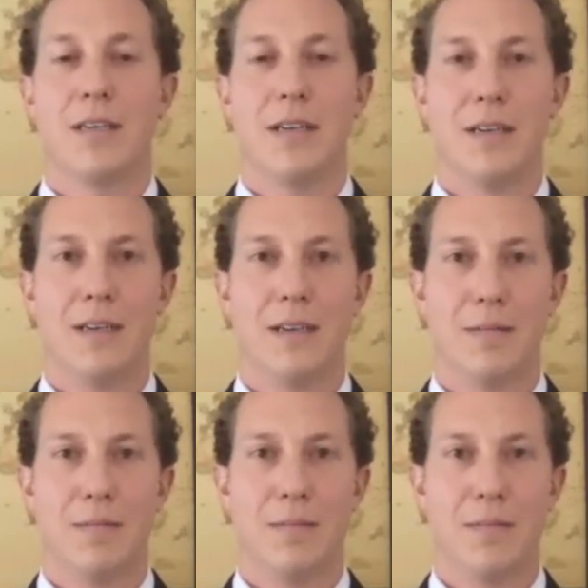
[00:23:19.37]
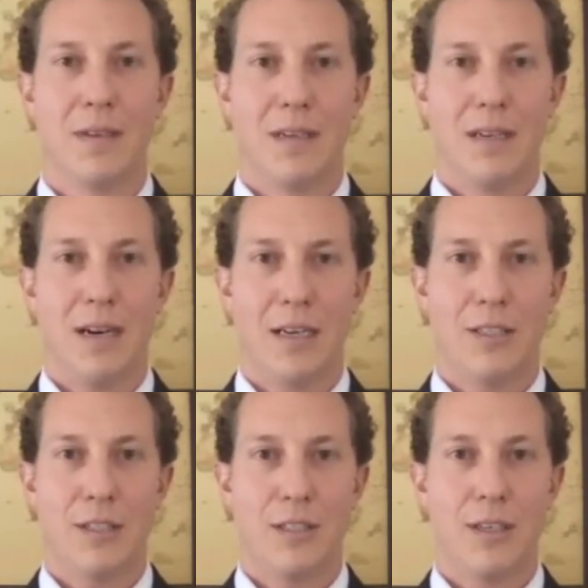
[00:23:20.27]
I
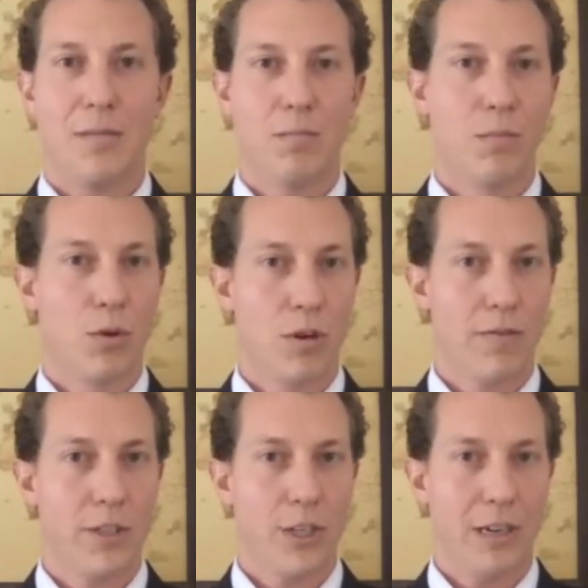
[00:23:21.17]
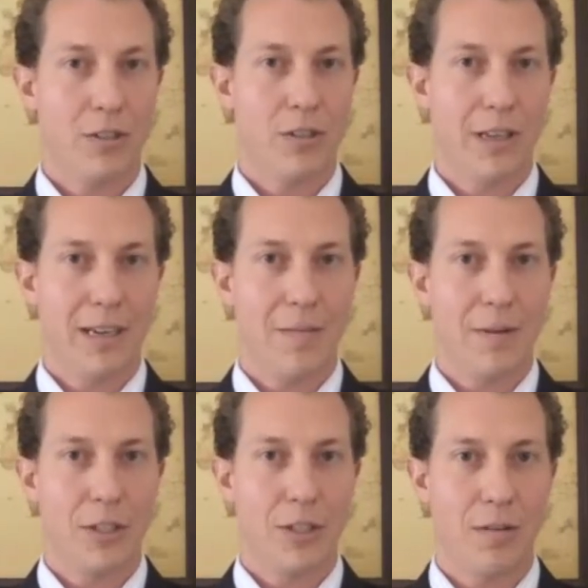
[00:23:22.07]
see more of a challenge. So like I
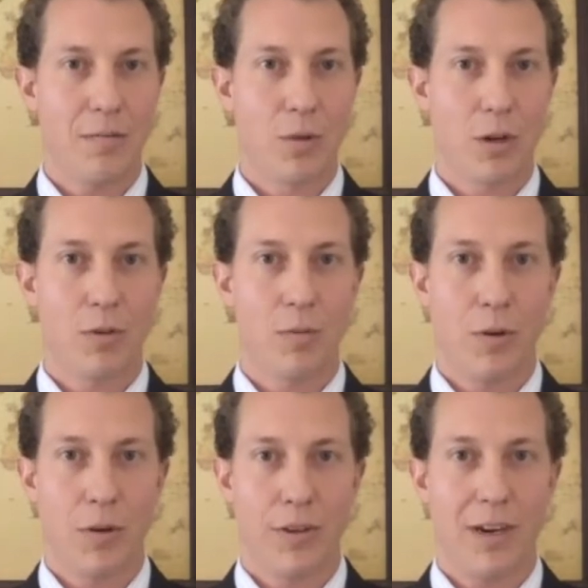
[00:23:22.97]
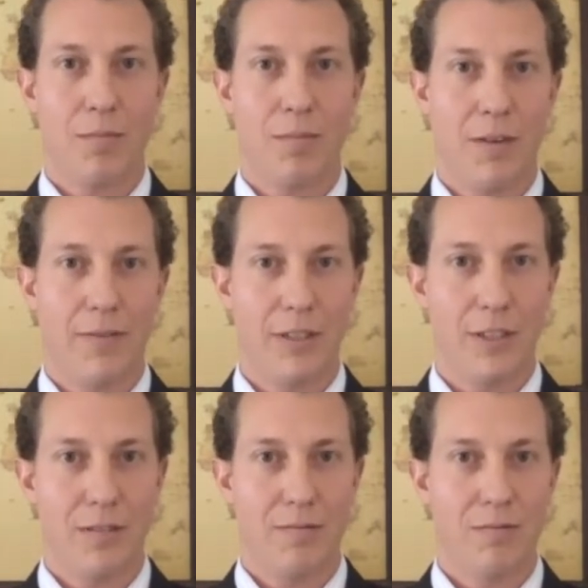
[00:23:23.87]
mentioned, I work with both nonprofits
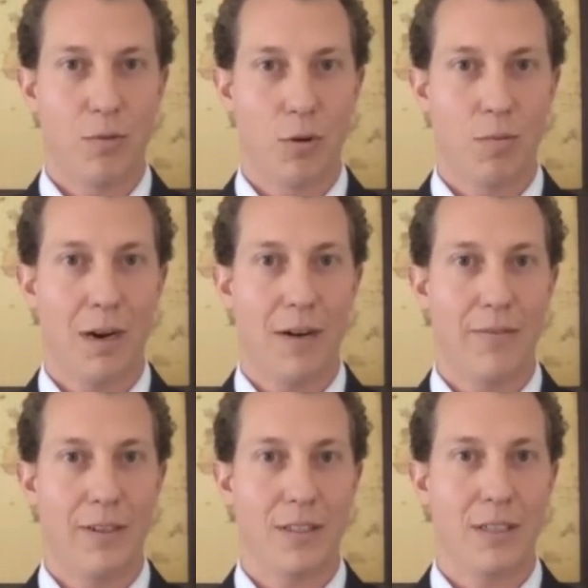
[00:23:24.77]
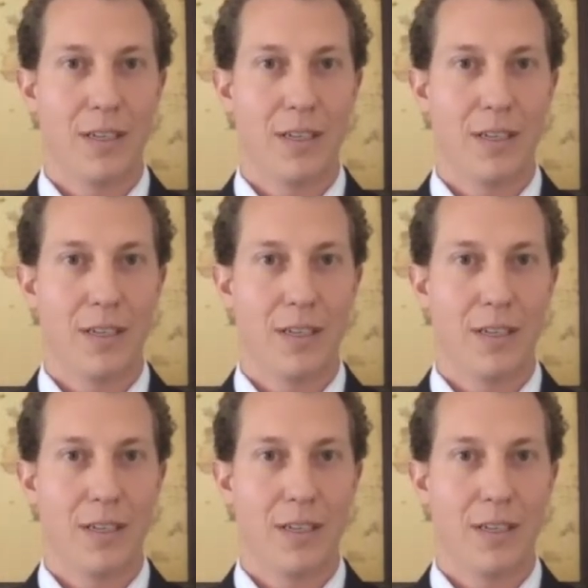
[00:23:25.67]
and for-profits.